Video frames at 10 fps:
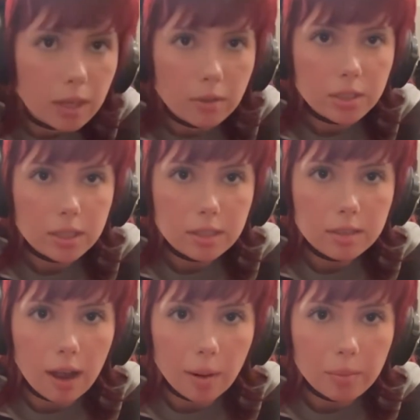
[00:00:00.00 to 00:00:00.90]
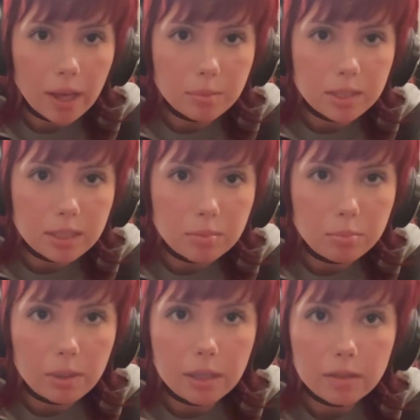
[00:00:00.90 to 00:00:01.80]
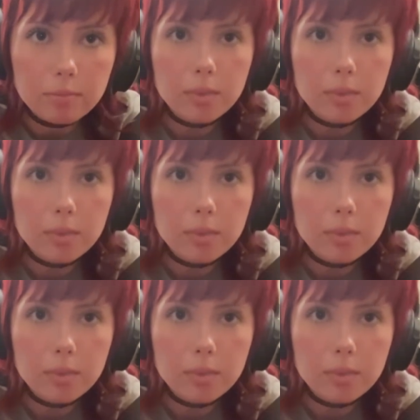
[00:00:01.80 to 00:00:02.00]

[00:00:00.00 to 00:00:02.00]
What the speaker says: I was gonna time lapse it, but